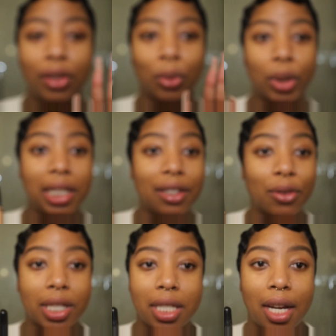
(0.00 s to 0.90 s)
3
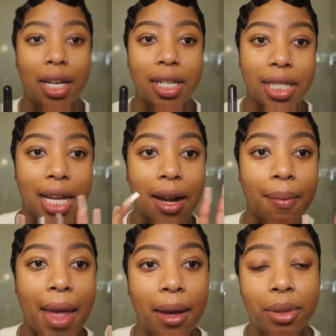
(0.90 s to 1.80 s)
different shades that
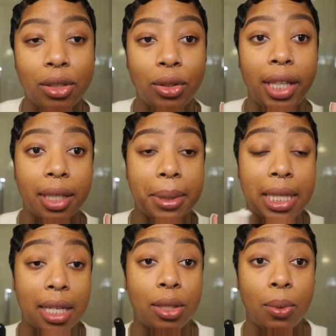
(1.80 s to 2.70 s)
I'm absolutely
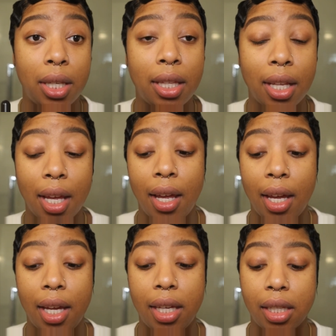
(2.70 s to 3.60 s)
obsessed with.
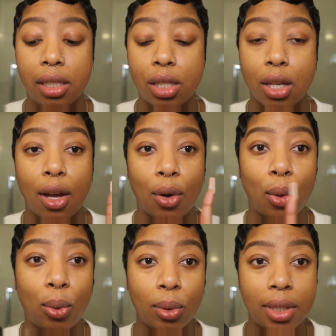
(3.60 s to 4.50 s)
It's
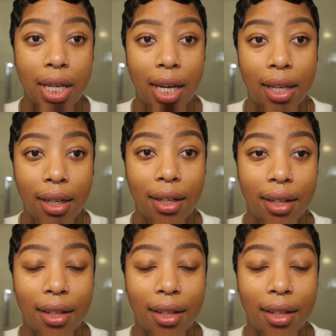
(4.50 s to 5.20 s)
Cool Tan,